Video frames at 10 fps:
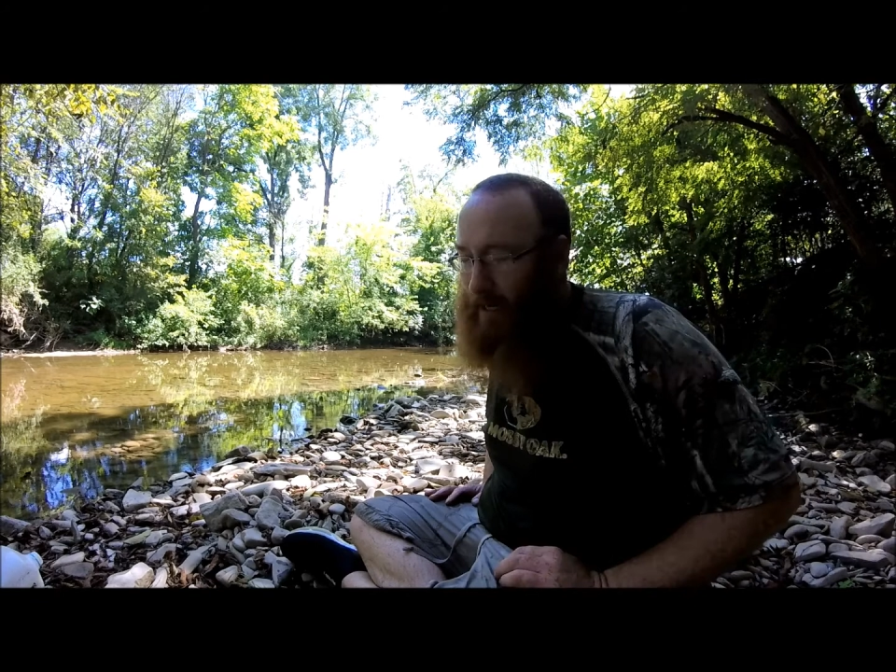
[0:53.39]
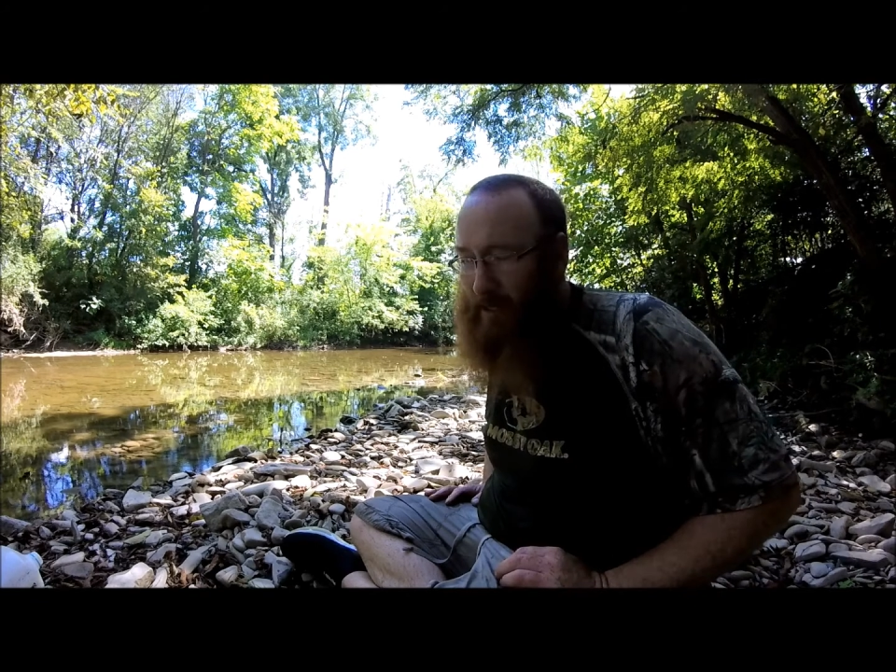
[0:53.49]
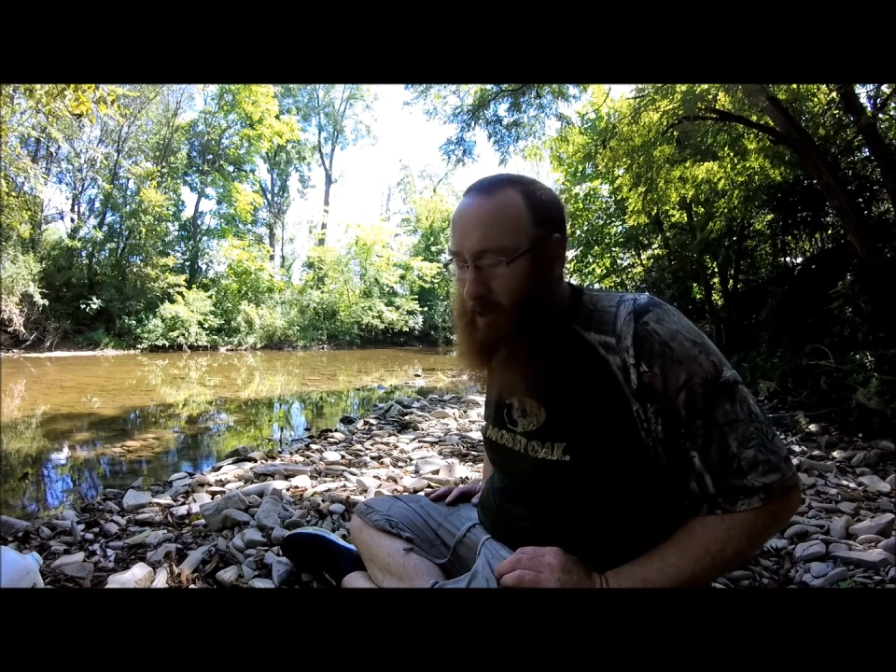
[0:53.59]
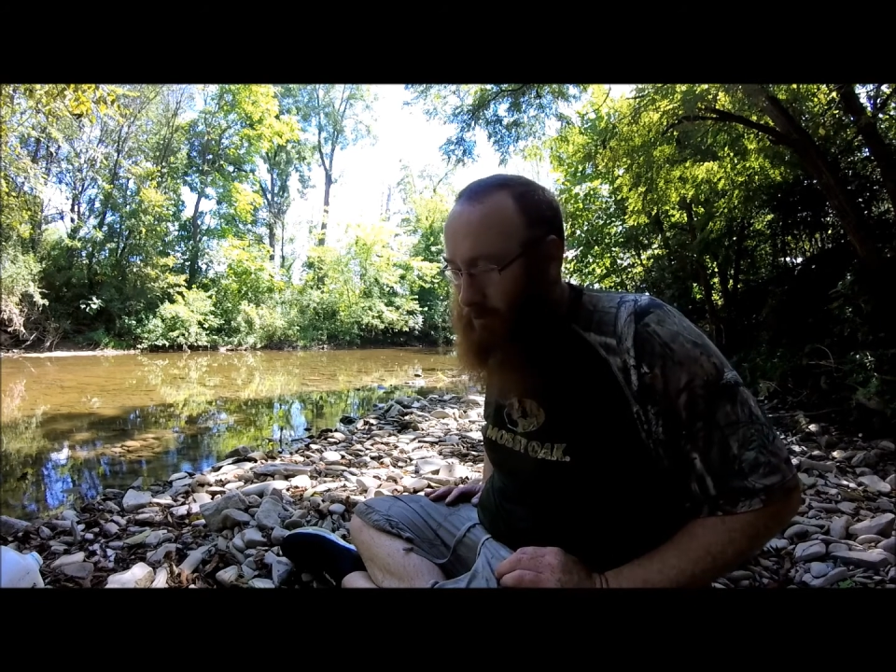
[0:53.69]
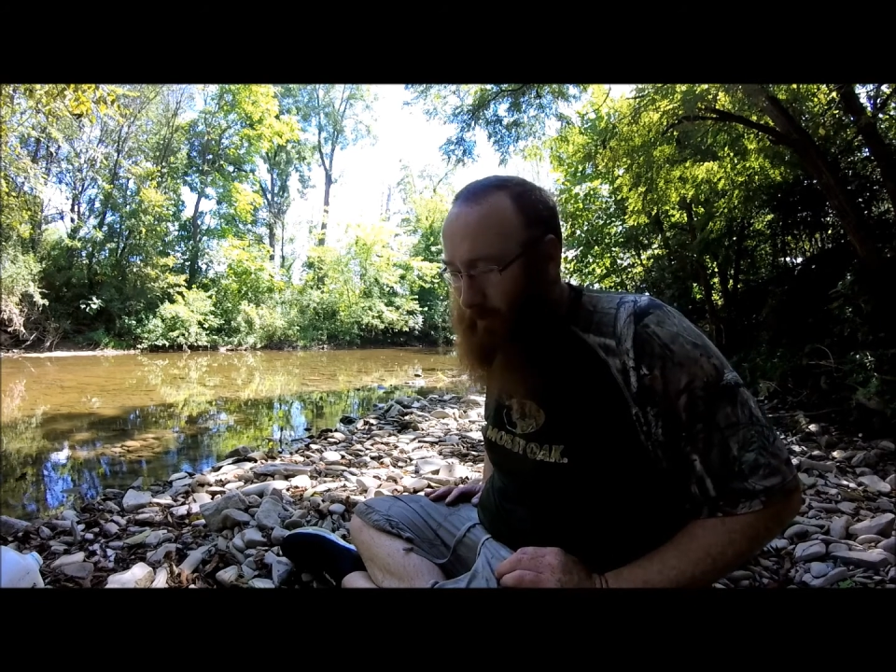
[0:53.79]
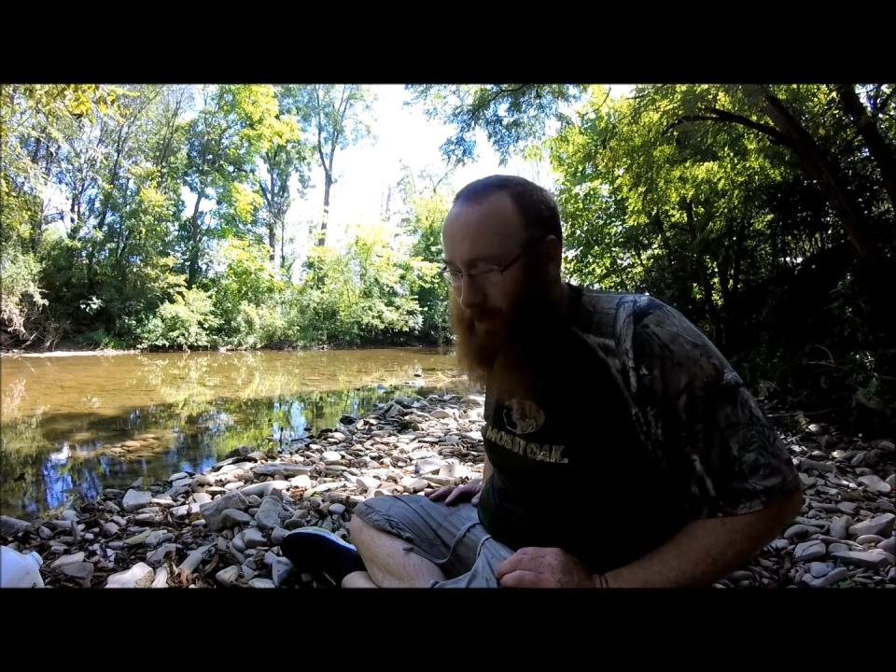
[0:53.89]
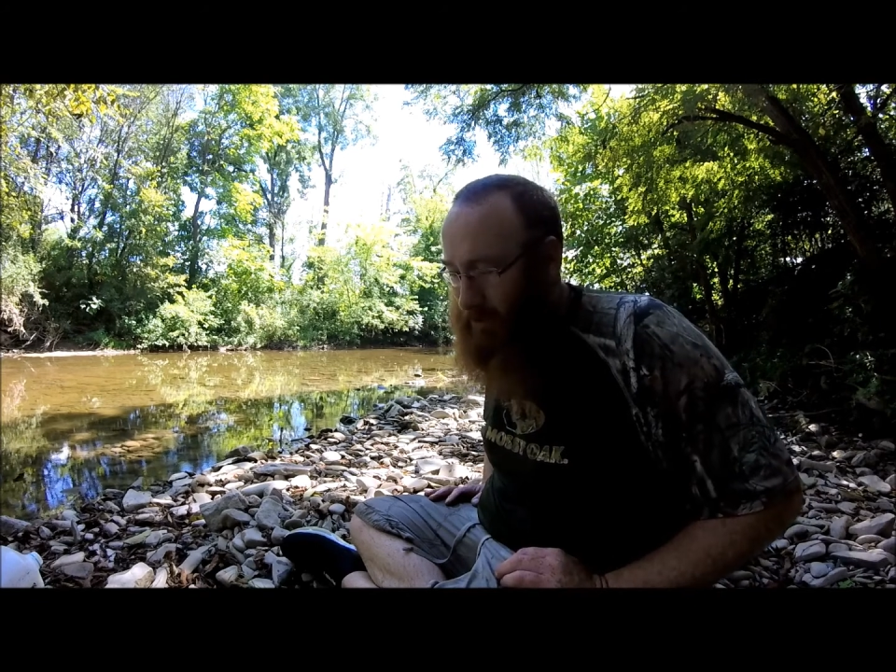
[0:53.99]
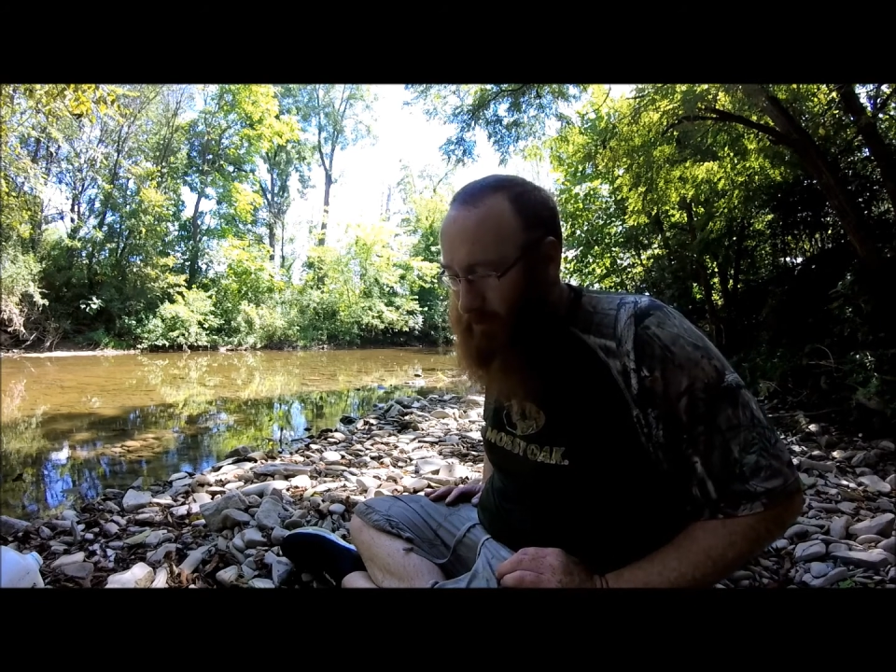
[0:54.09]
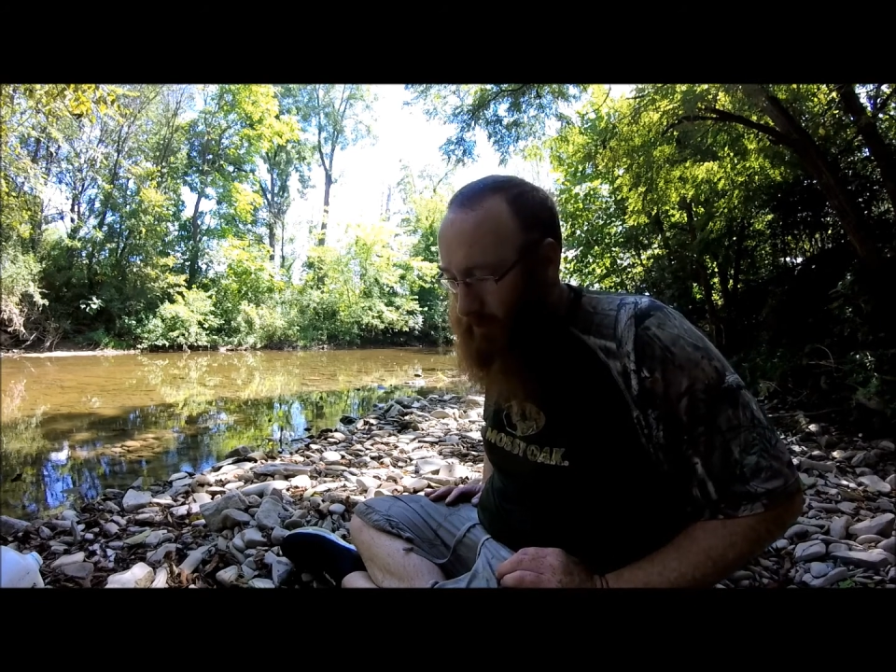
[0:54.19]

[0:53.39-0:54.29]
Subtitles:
Hellgrammites are